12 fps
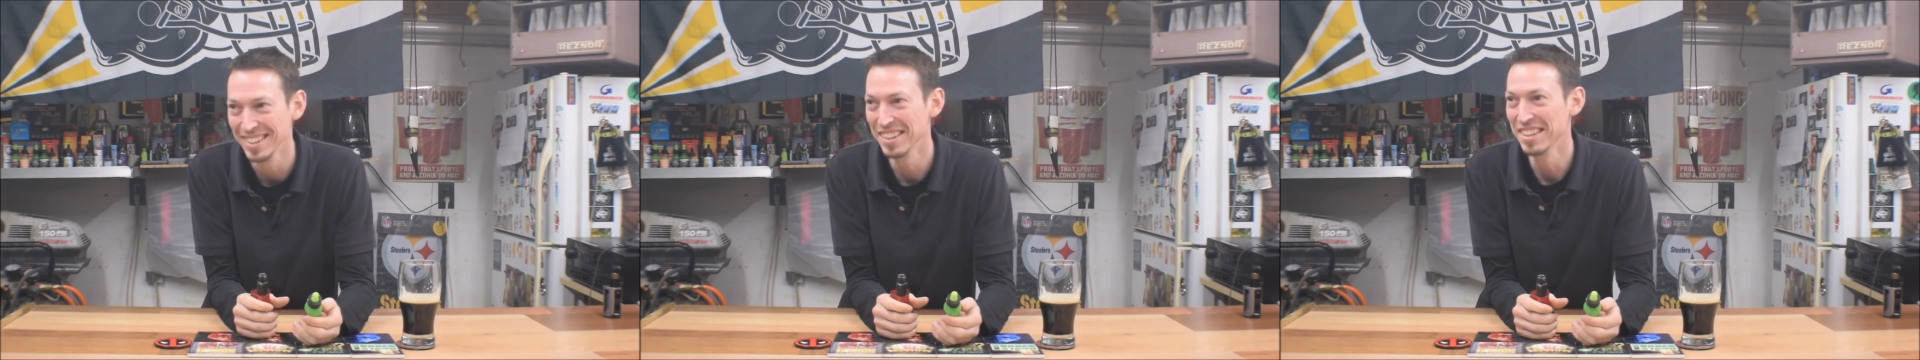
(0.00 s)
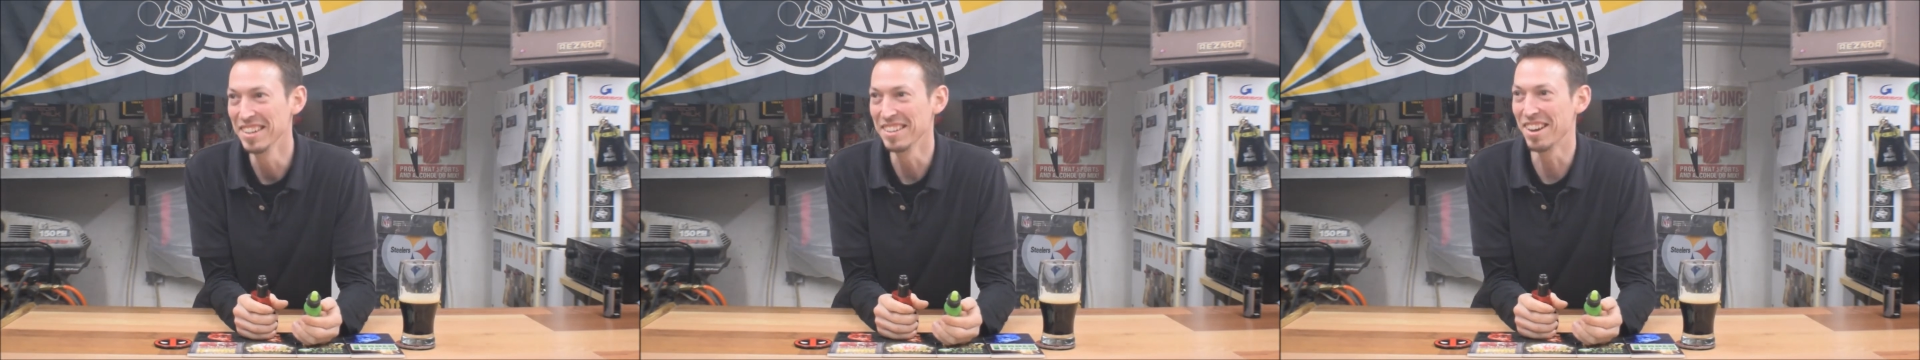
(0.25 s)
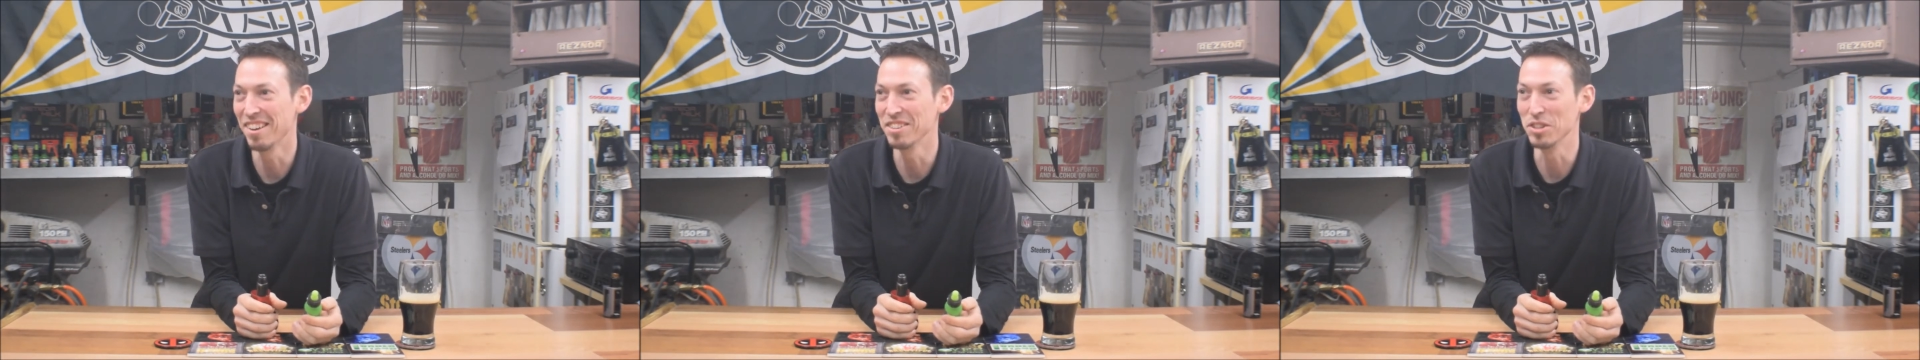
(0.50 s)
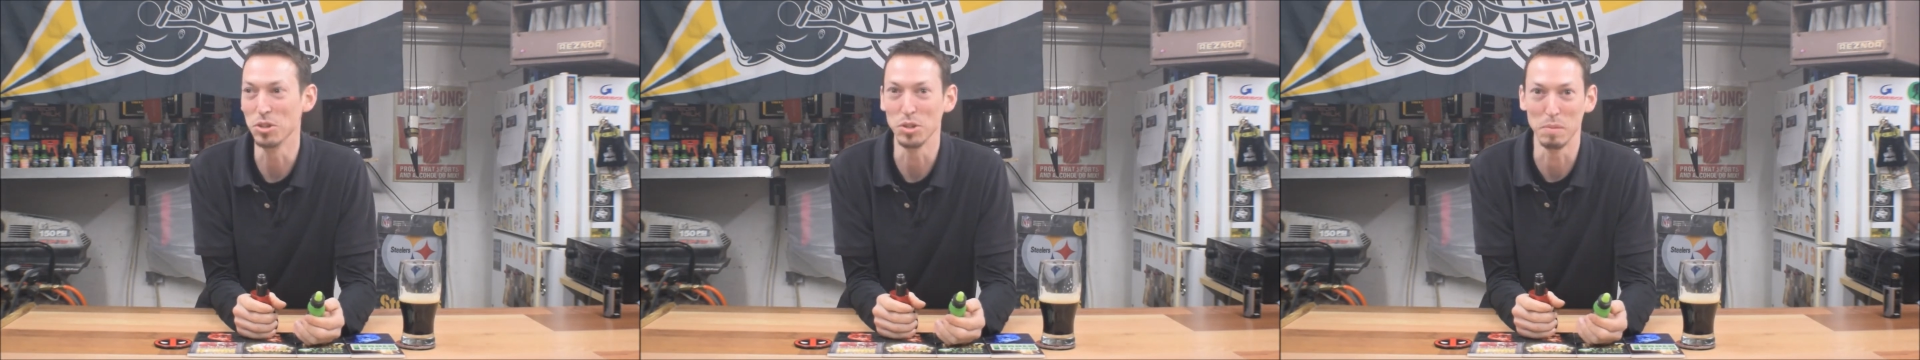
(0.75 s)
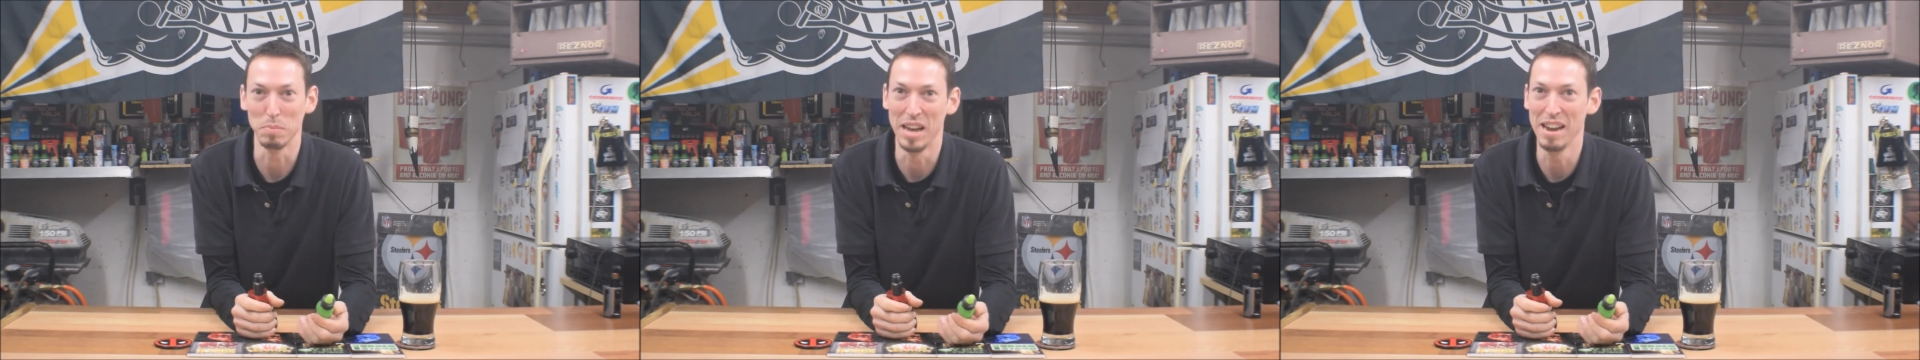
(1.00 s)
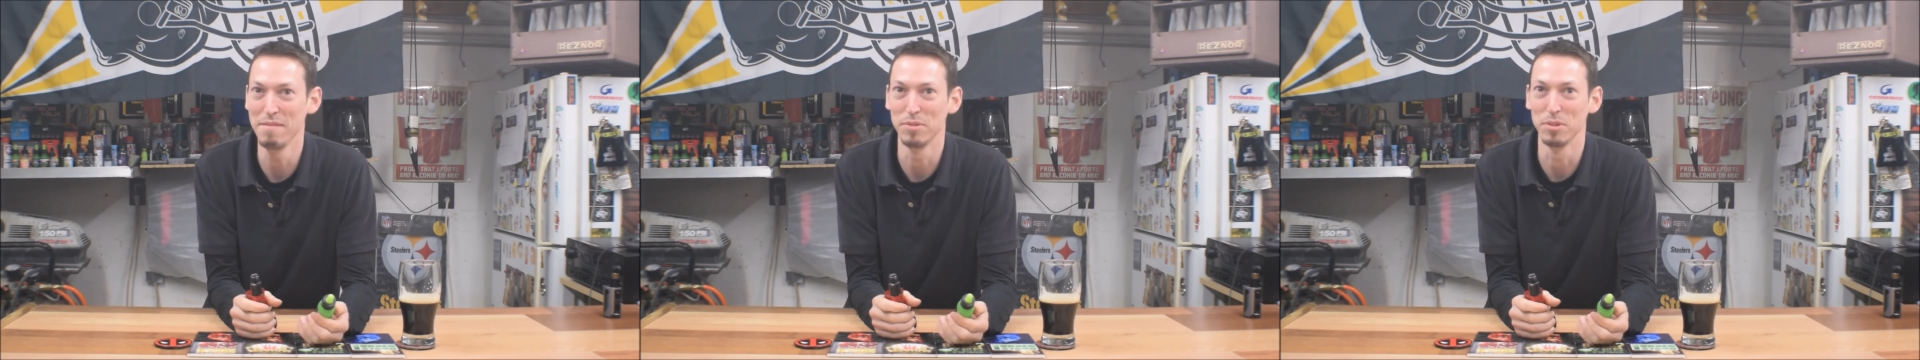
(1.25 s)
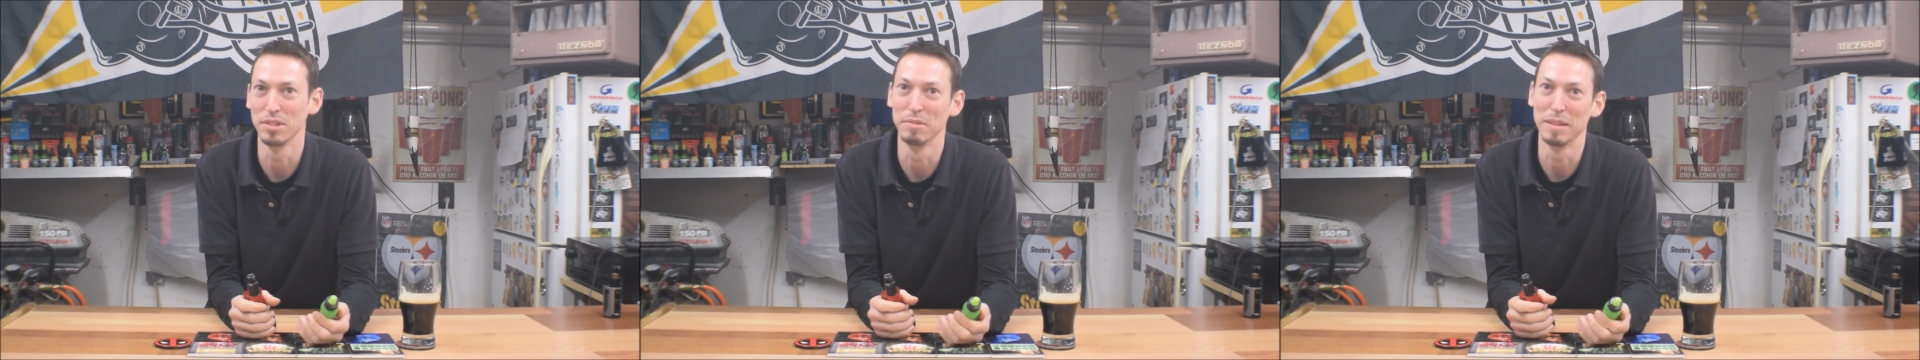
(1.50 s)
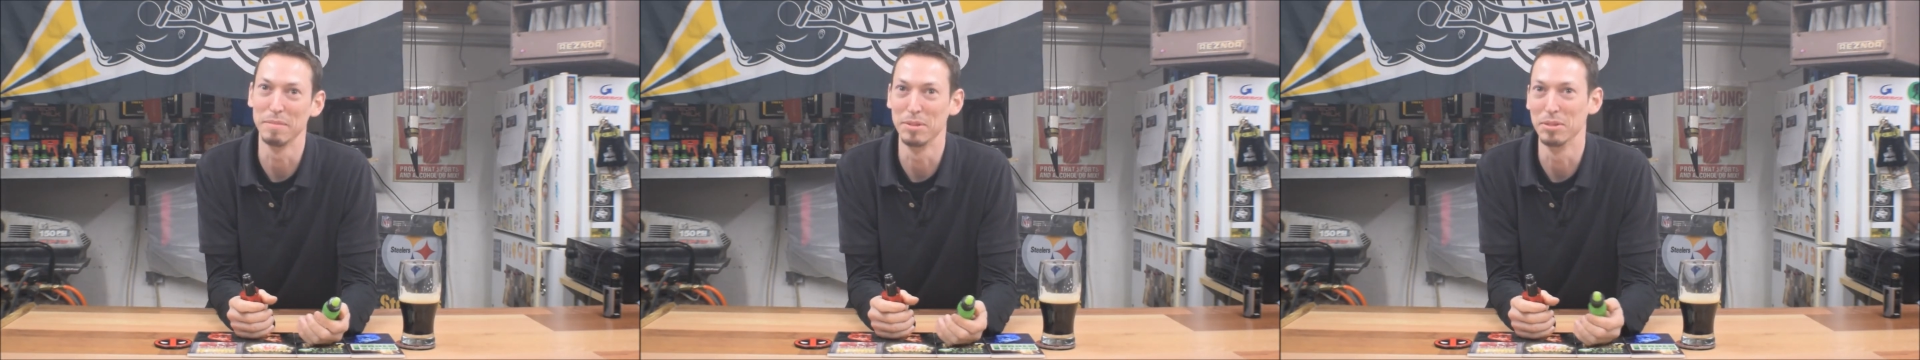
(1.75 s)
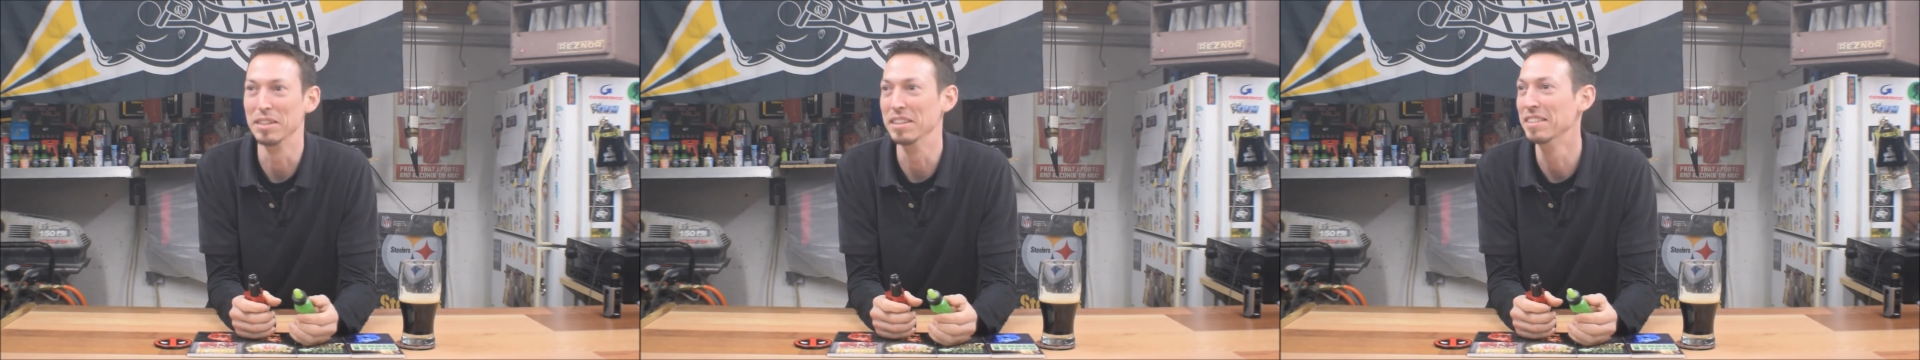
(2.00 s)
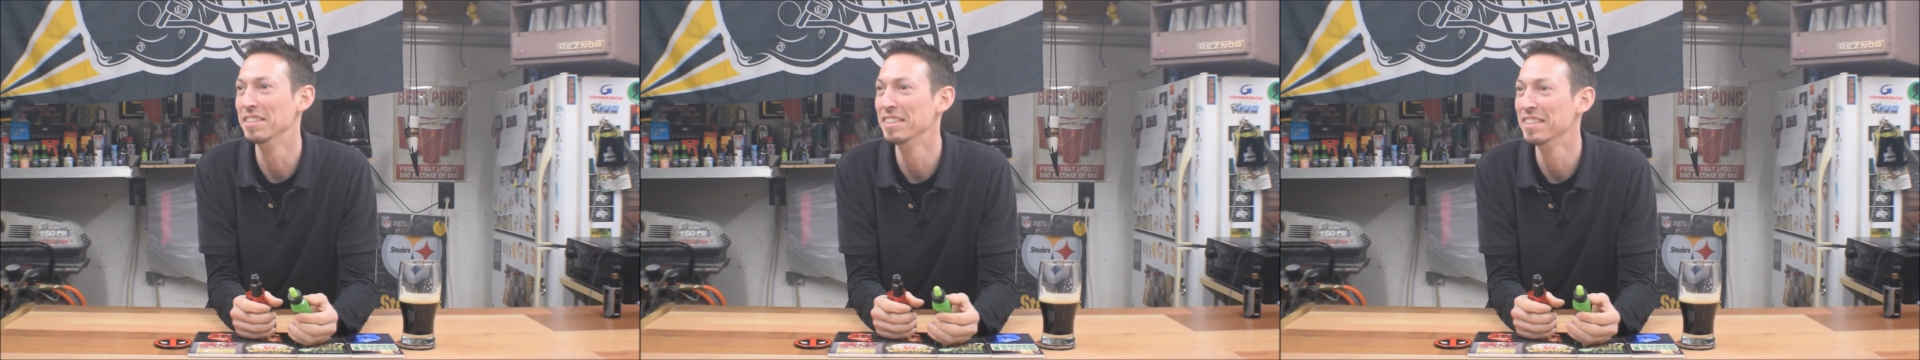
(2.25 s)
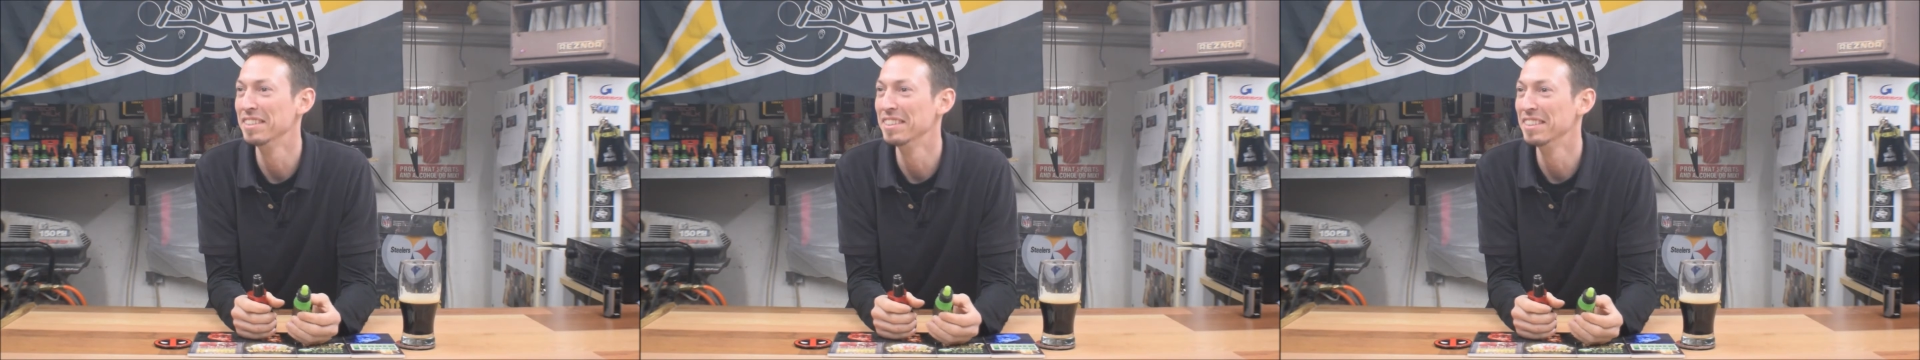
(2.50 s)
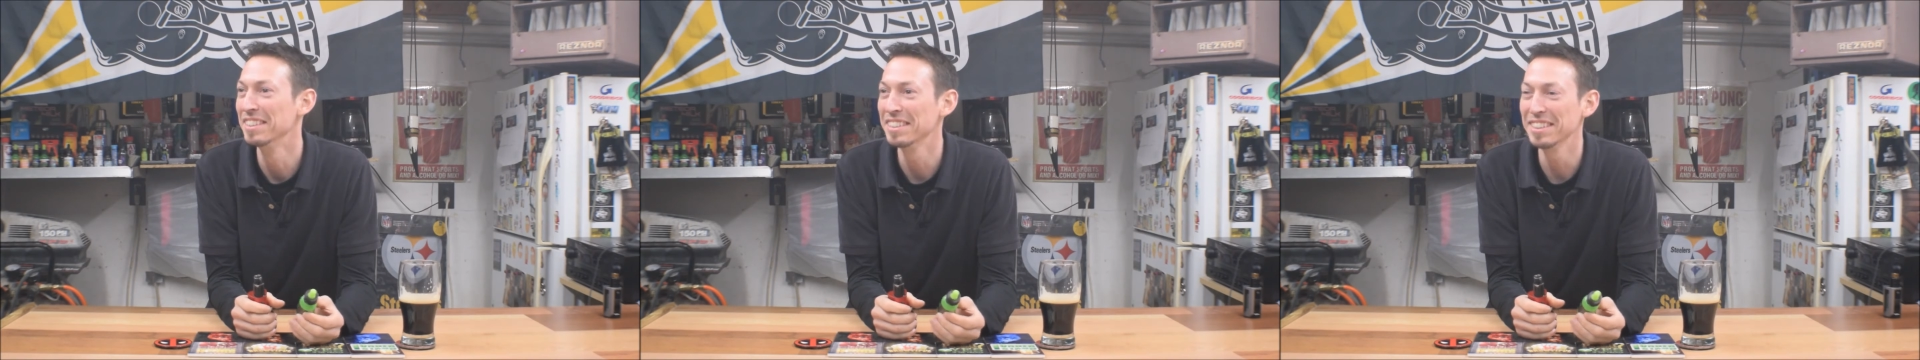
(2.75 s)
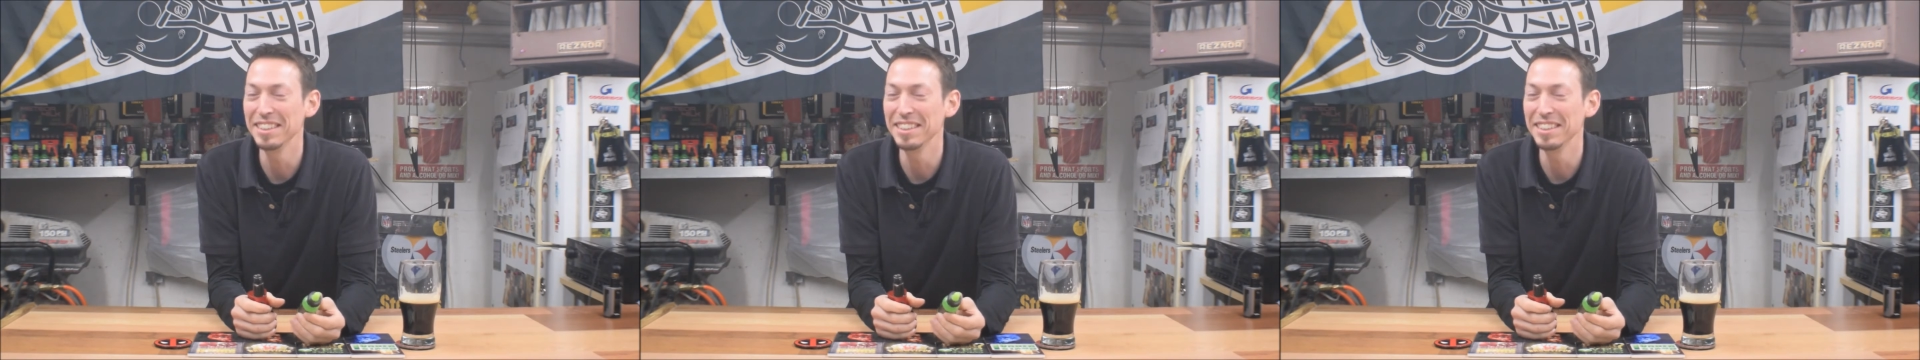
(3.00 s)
That's y'all are just using blindfolded when I'm doing it. It's awkward.